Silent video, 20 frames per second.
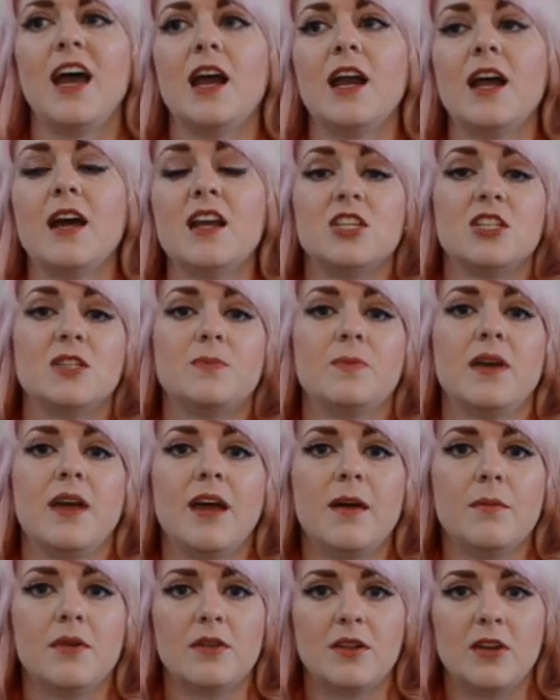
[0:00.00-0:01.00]
And I just
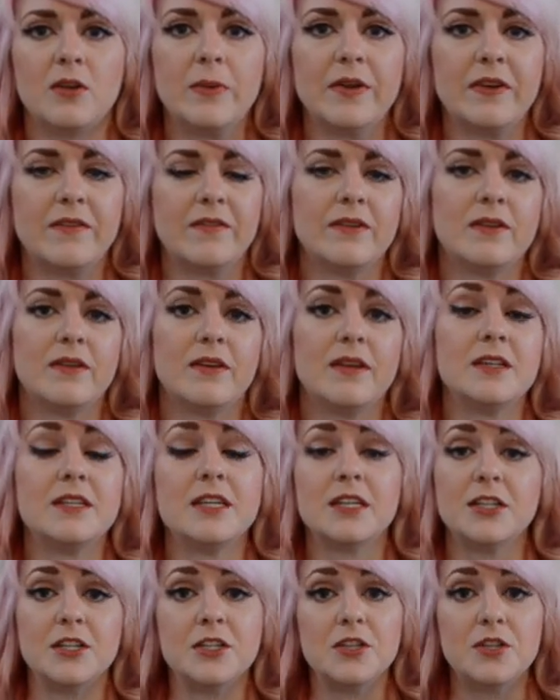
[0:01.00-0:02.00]
became a little bit
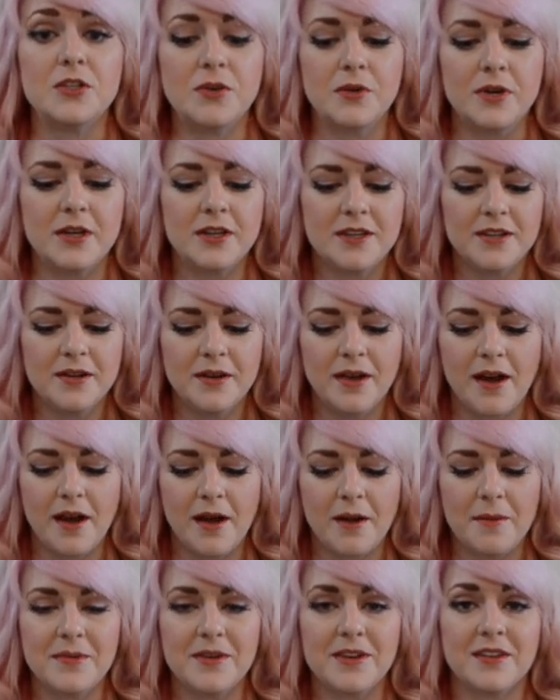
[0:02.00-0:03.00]
addicted to it
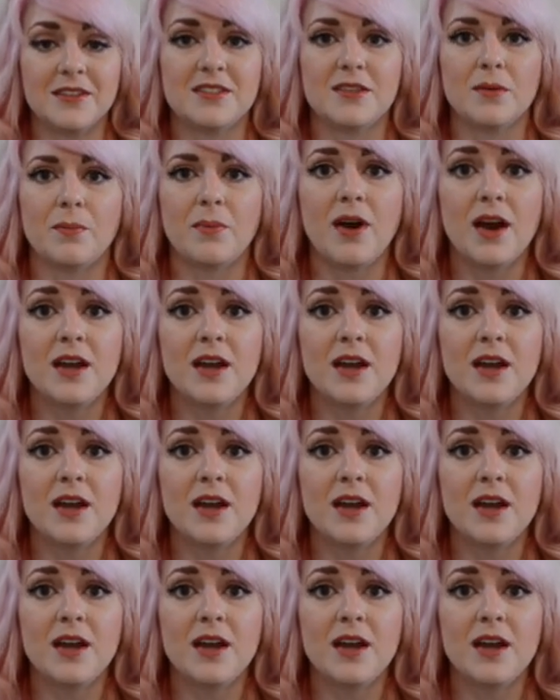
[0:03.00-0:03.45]
because the